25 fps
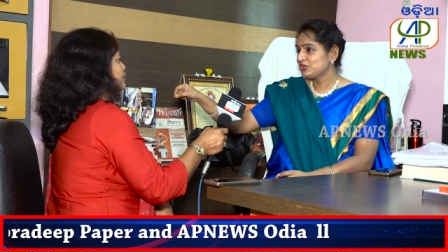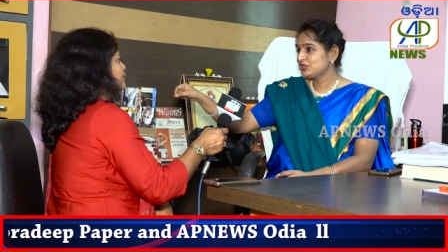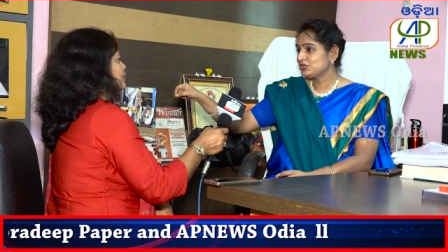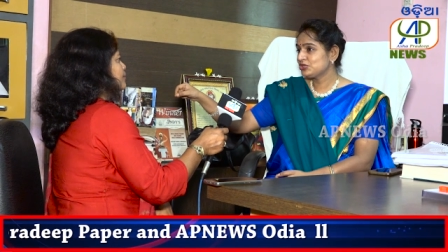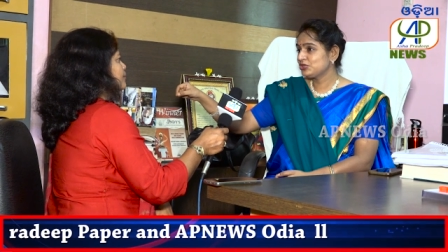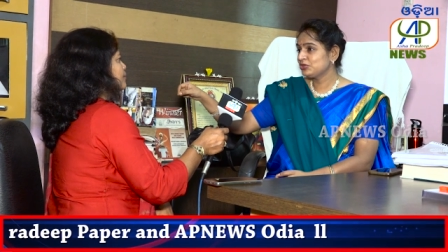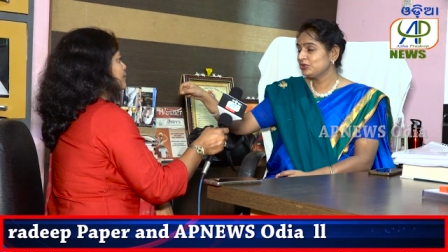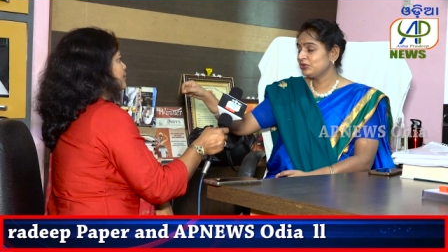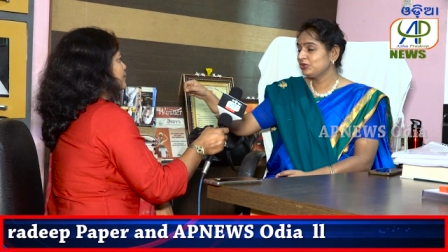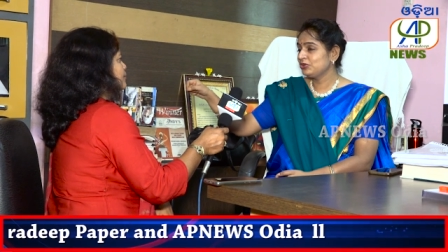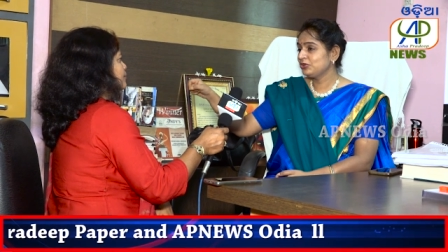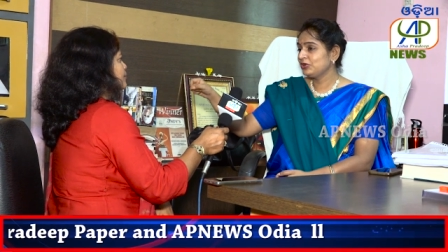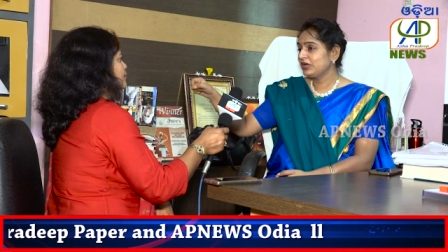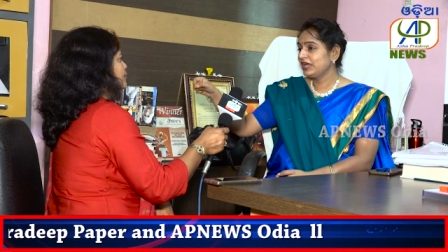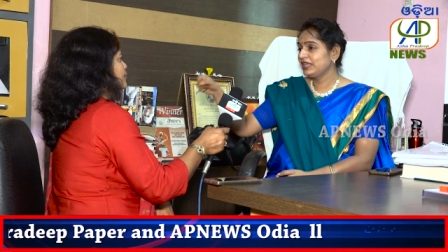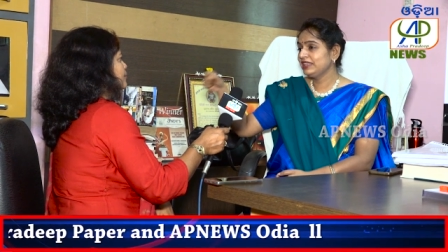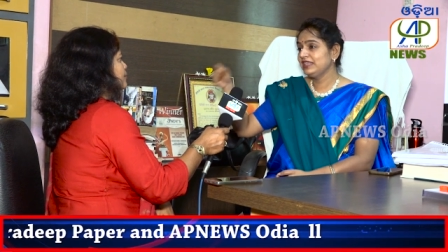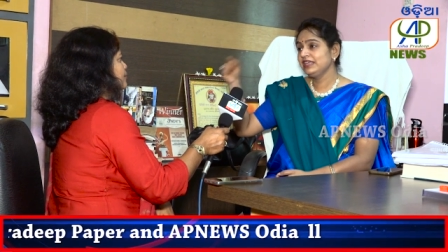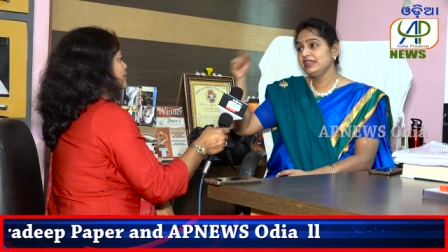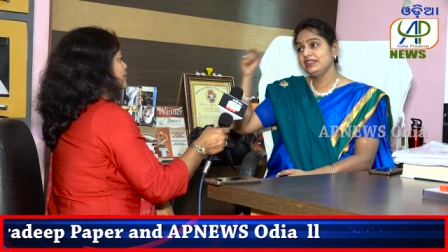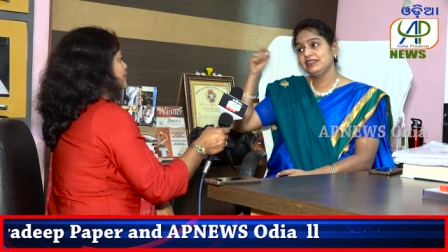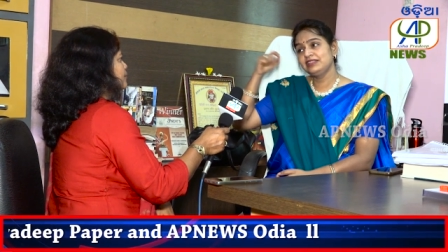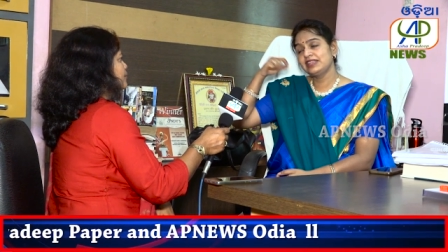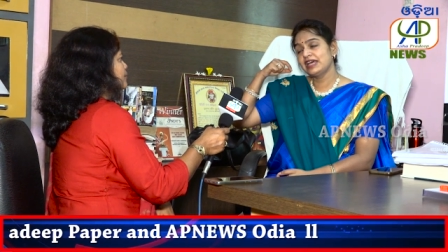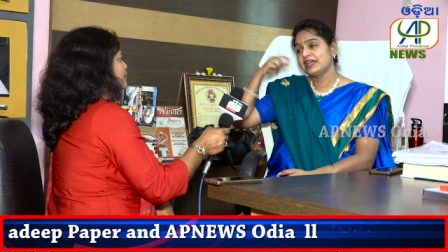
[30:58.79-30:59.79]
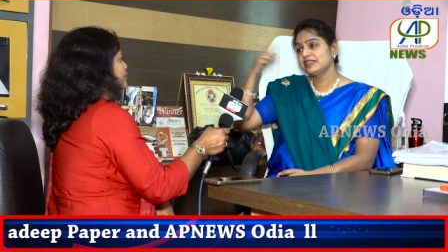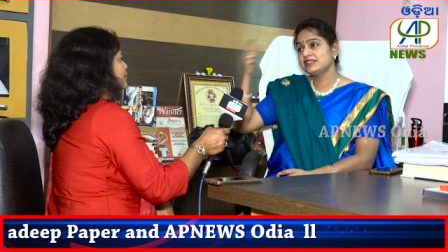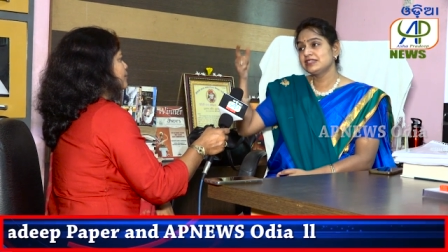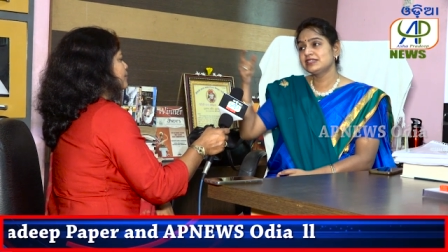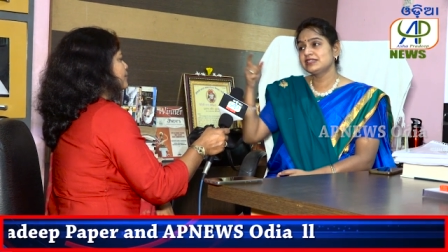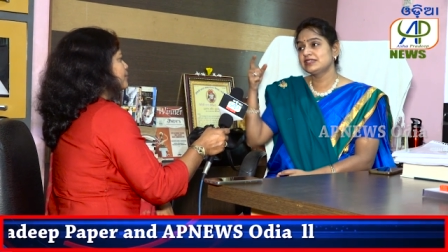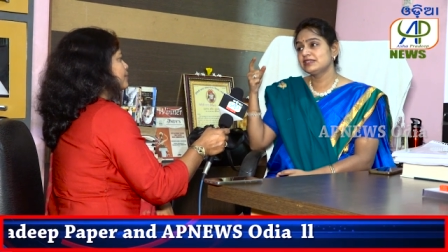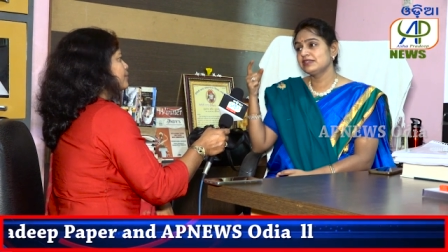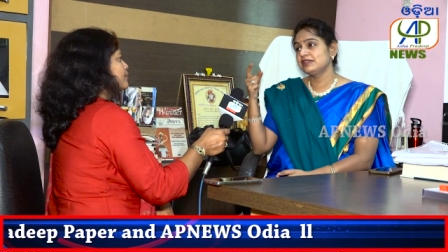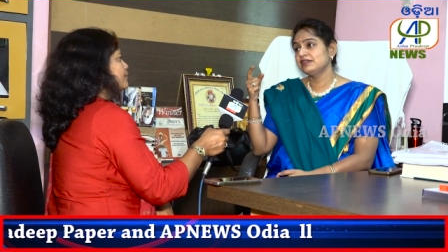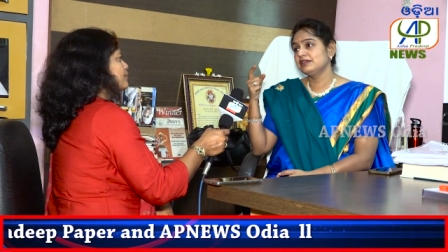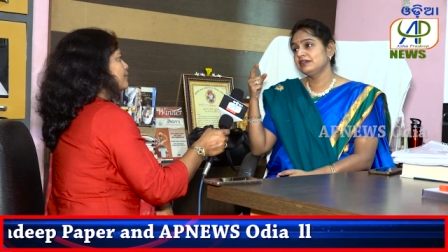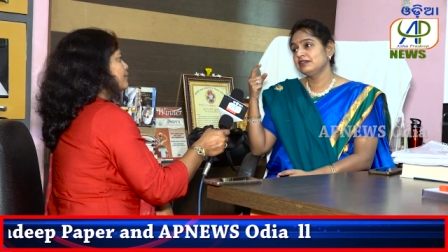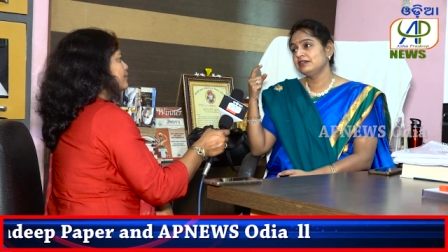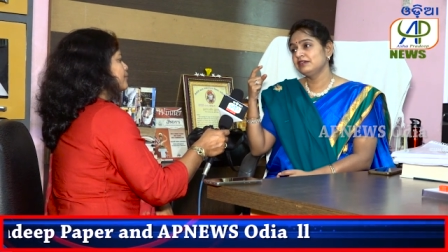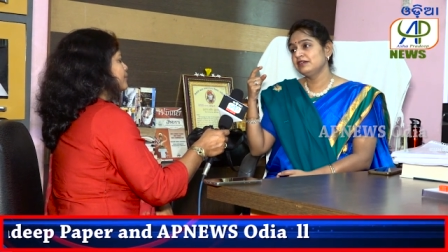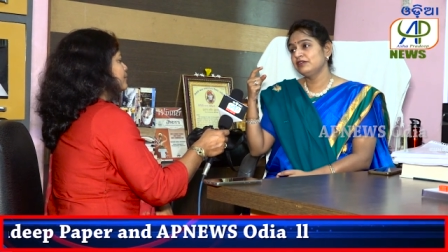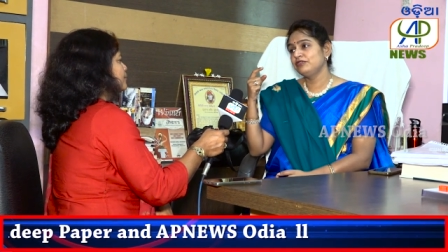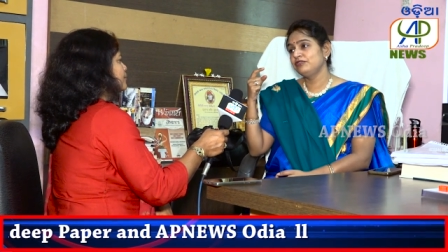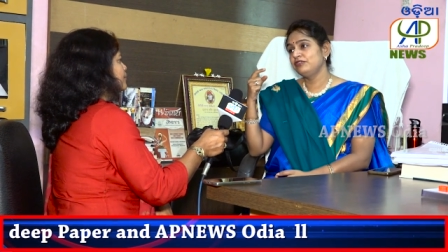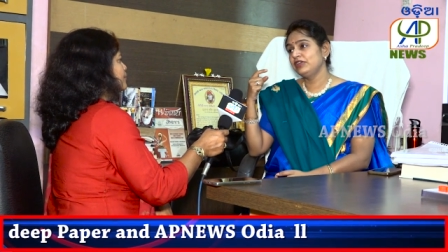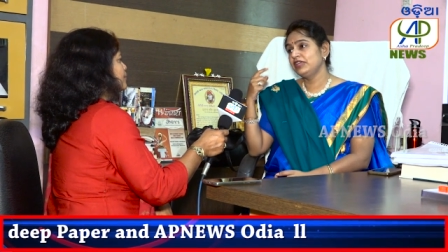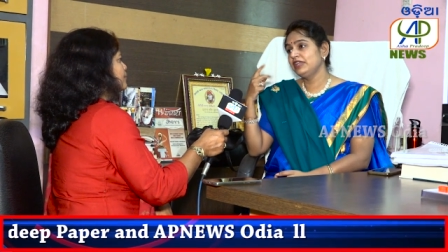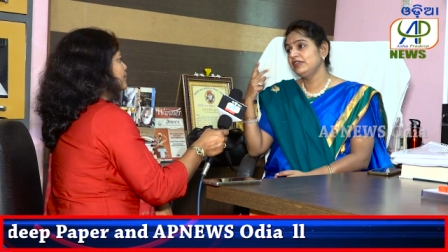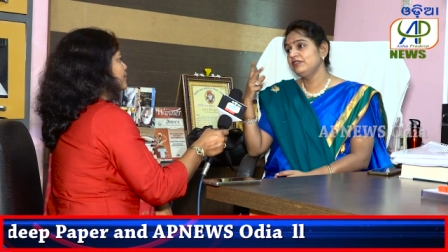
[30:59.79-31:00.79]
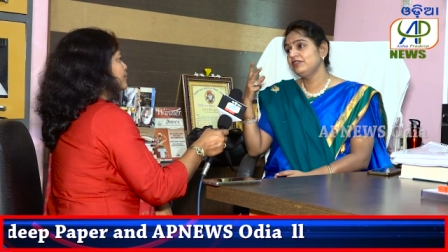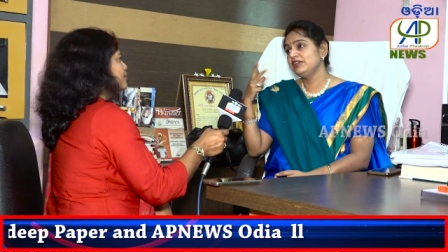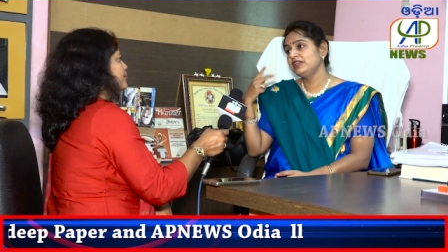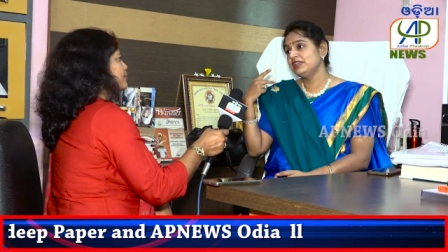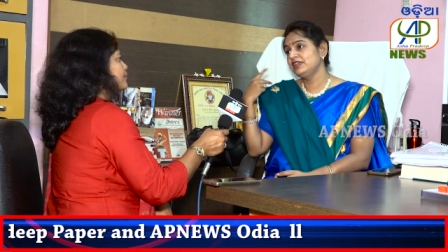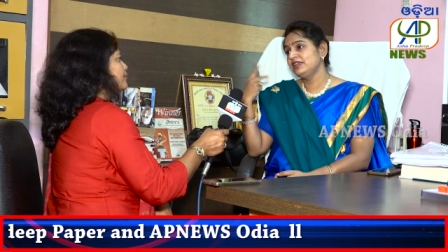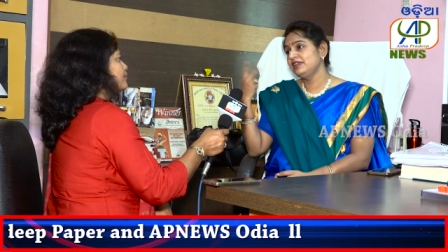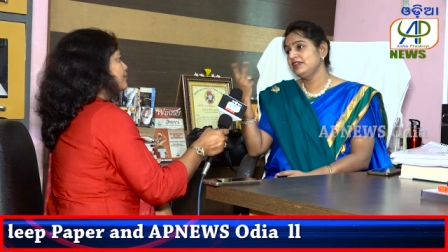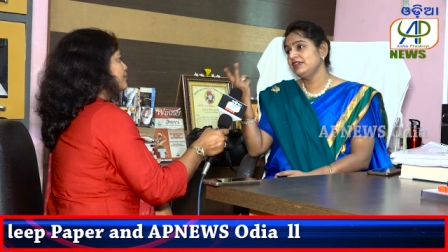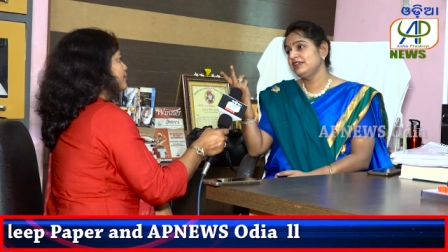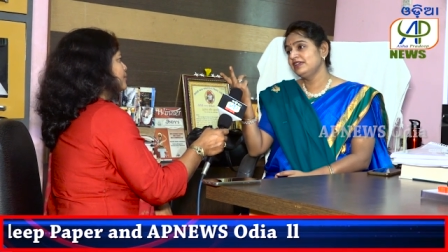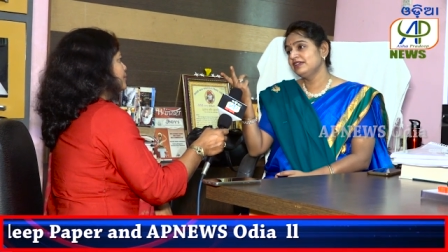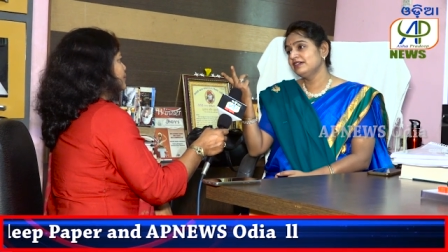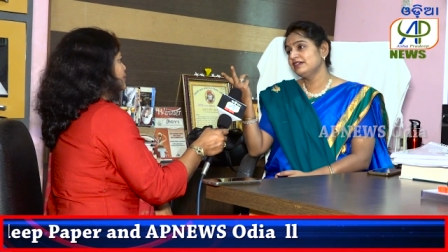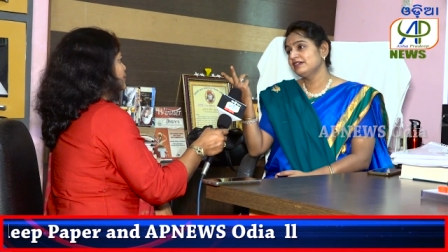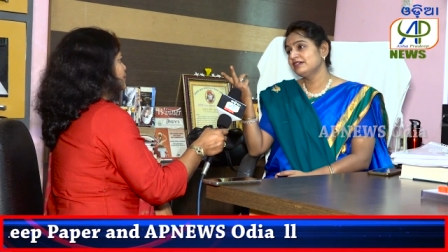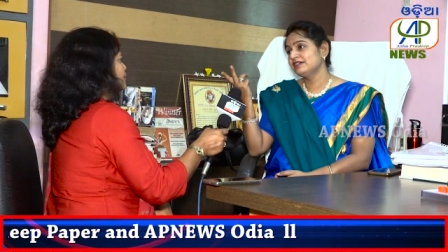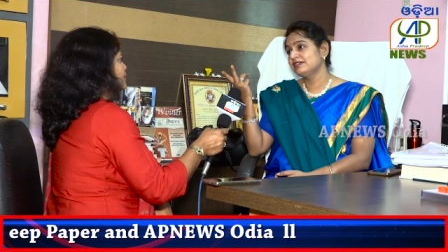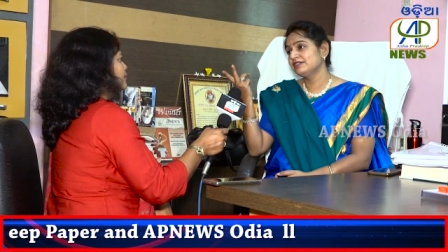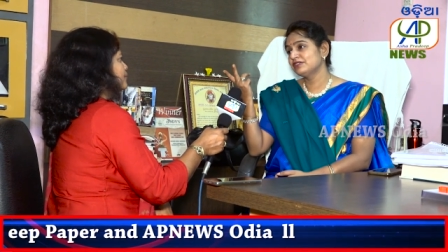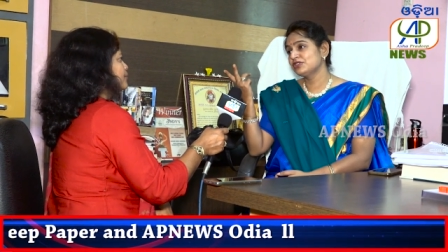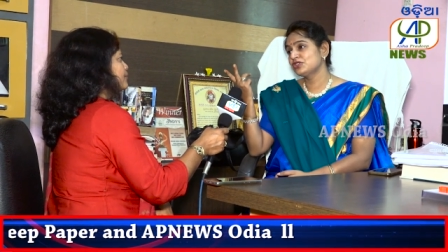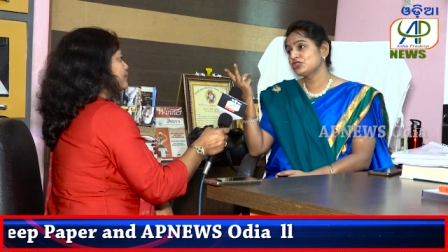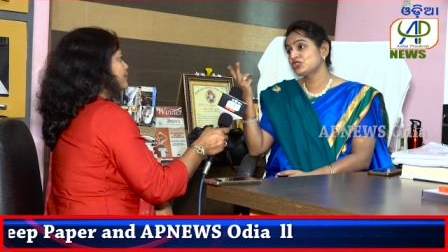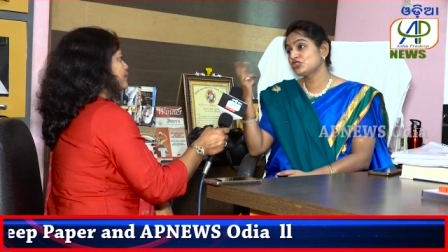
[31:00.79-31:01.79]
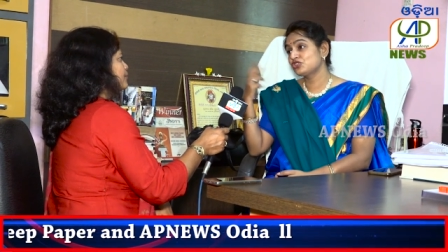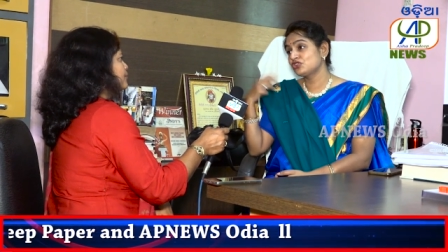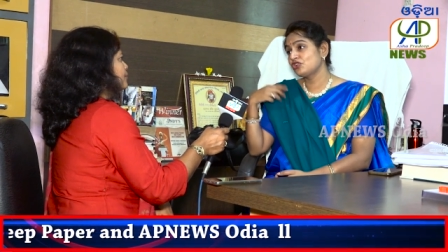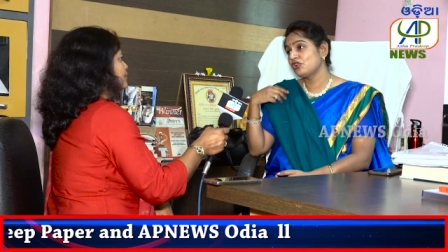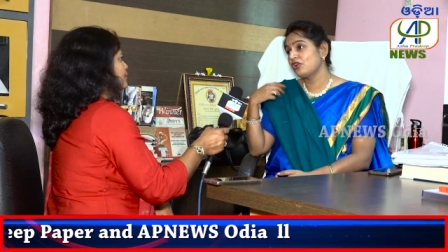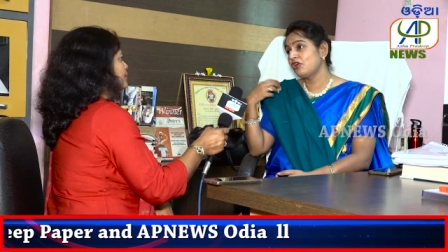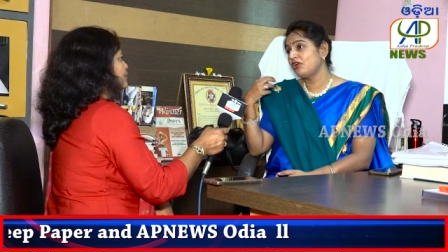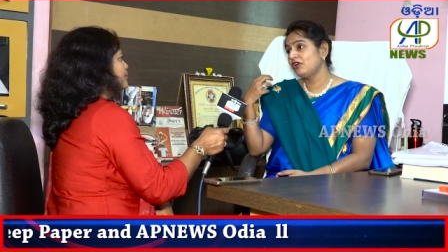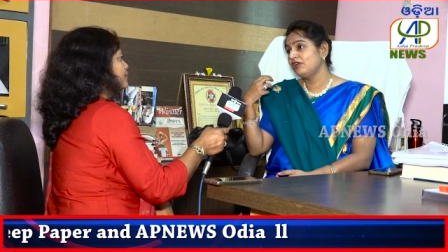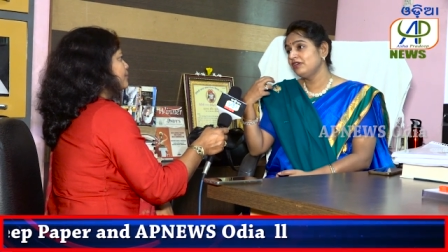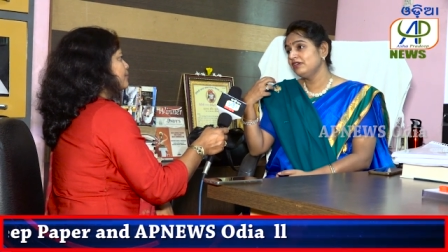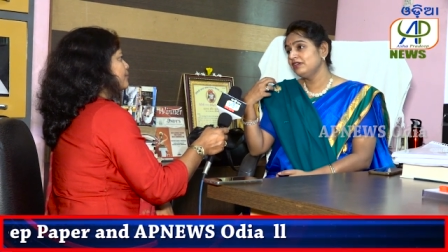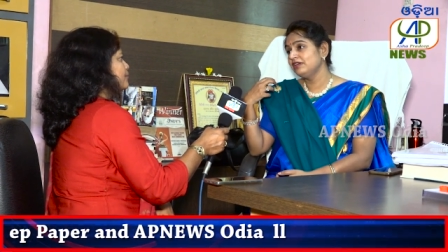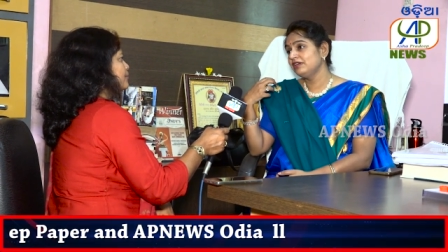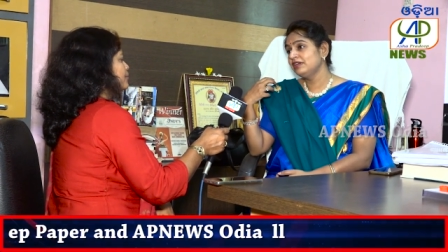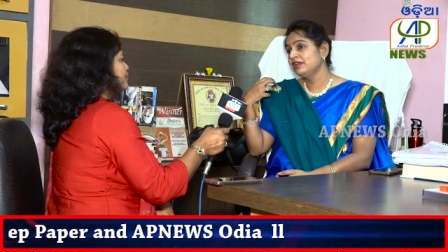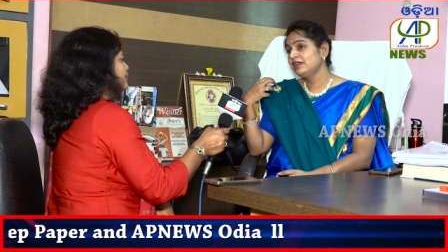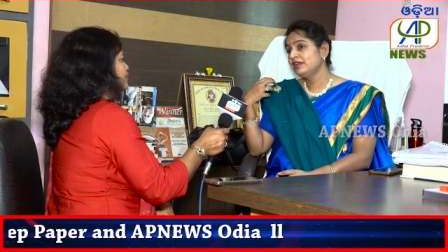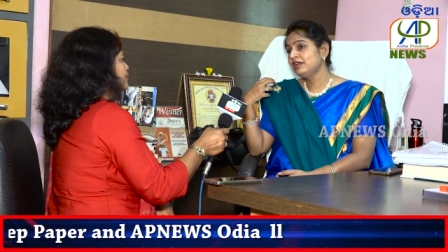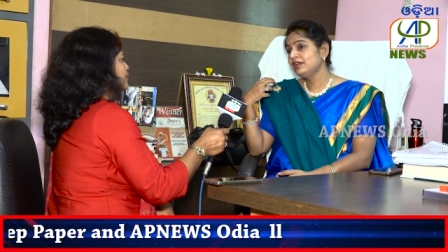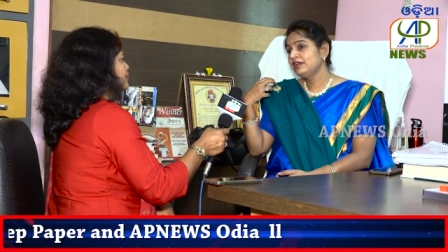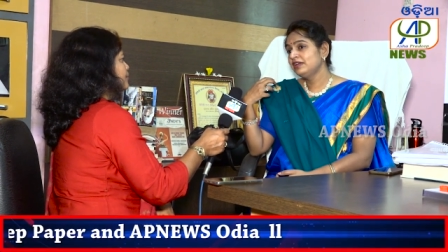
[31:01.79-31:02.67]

So I think that's a very, very strong